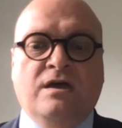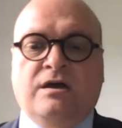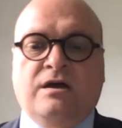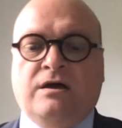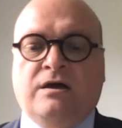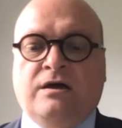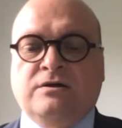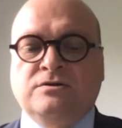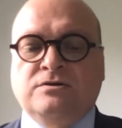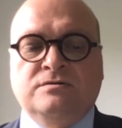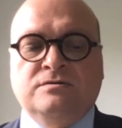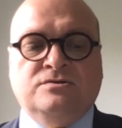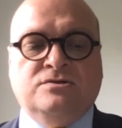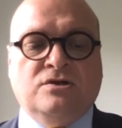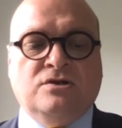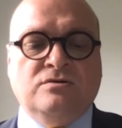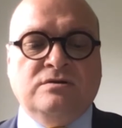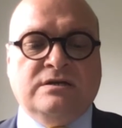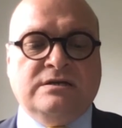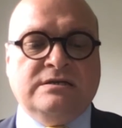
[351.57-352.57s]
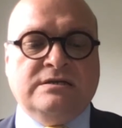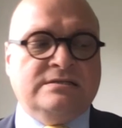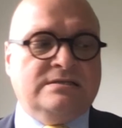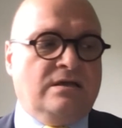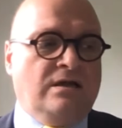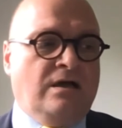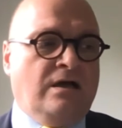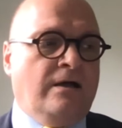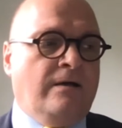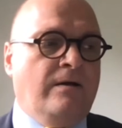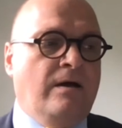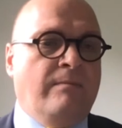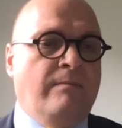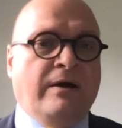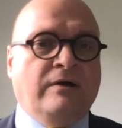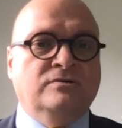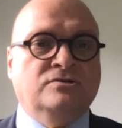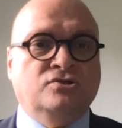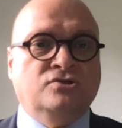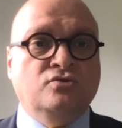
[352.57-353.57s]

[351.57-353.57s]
told us about